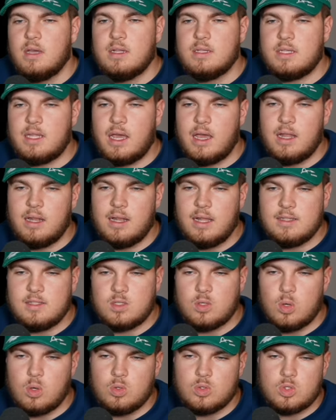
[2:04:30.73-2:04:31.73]
Then
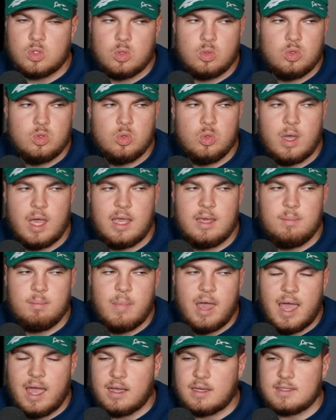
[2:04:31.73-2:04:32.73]
let's also do a
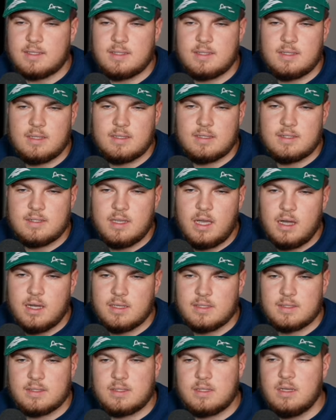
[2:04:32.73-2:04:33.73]
max
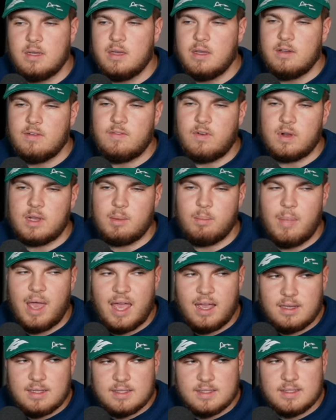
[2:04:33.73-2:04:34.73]
size. For the
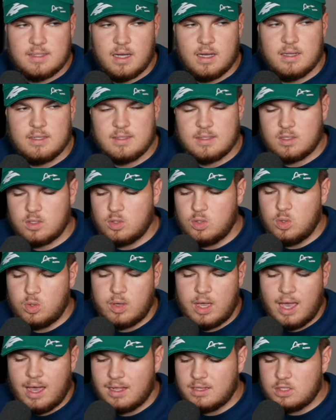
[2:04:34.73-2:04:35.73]
max size, you
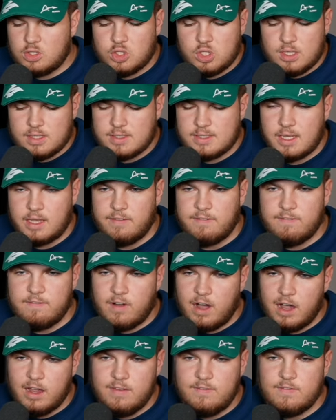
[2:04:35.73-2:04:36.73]
can't just say
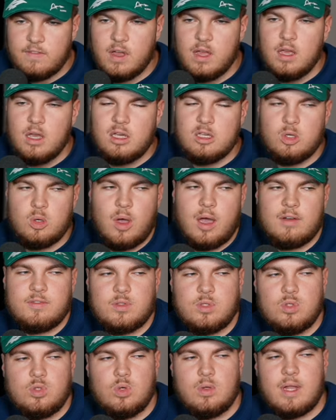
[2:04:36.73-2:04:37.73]
5, you have
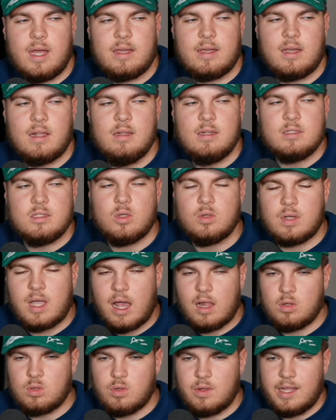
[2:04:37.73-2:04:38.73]
to do like a little
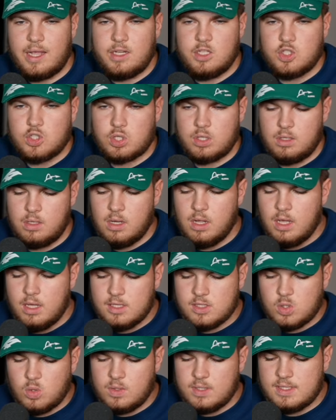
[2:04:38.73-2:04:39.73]
calculation.
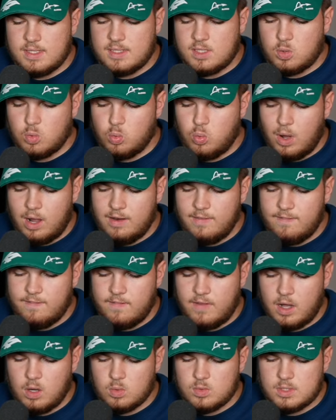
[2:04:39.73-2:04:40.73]
So this is
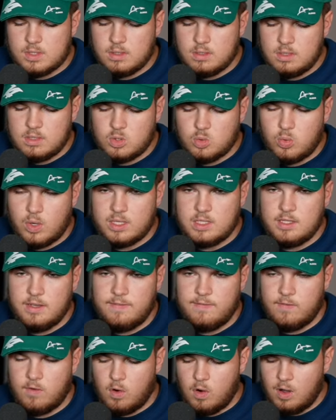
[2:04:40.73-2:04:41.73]

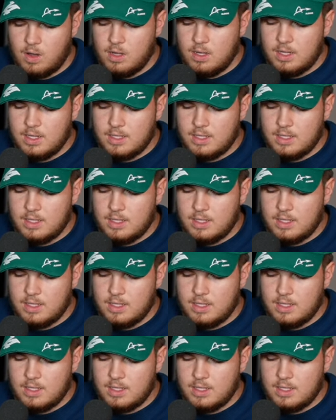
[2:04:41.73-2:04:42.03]
1024